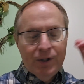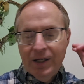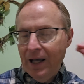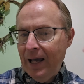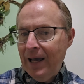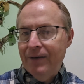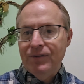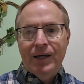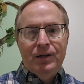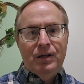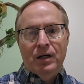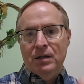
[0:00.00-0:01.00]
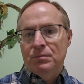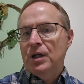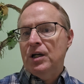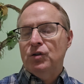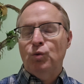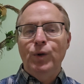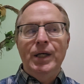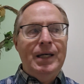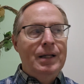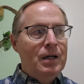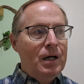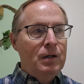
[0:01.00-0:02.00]
We need to have that done, because we
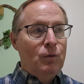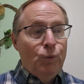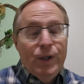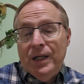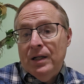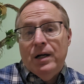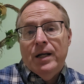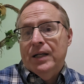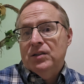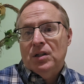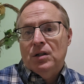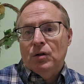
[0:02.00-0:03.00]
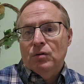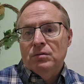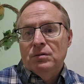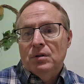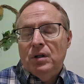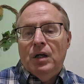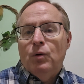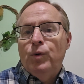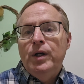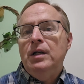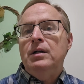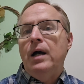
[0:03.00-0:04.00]
cannot execute. Okay,
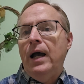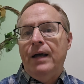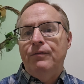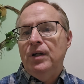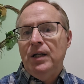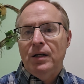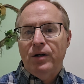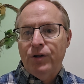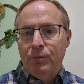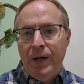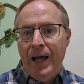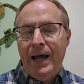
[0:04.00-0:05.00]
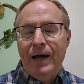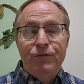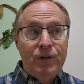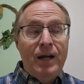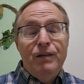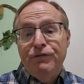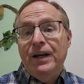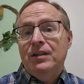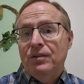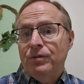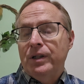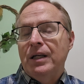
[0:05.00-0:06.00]
we cannot advocate on their behalf, not
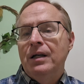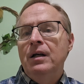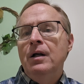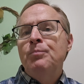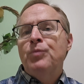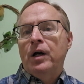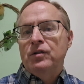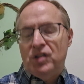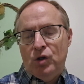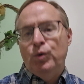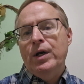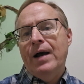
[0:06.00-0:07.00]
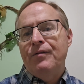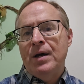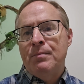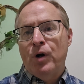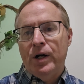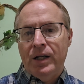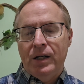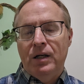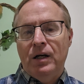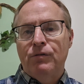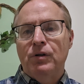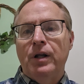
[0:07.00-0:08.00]
effectively, until we have that marketing
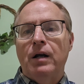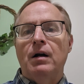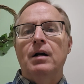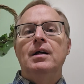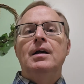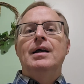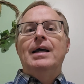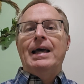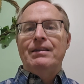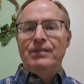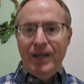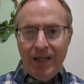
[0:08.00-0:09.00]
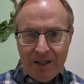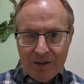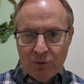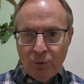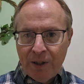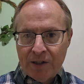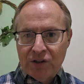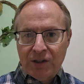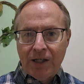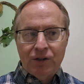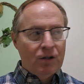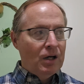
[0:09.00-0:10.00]
cover letter, and then we can
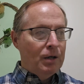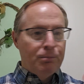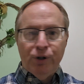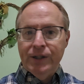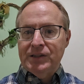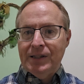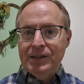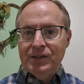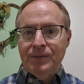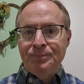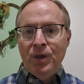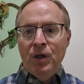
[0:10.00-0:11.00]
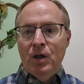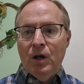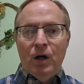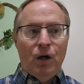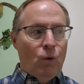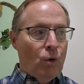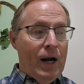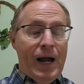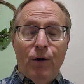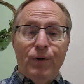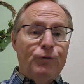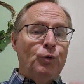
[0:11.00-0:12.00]
schedule our blitzes, or
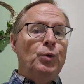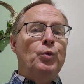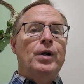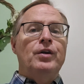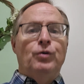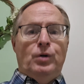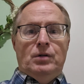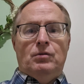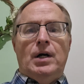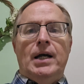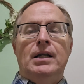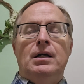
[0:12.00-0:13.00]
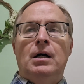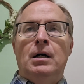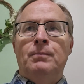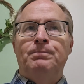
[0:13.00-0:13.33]
however we want to do it, right?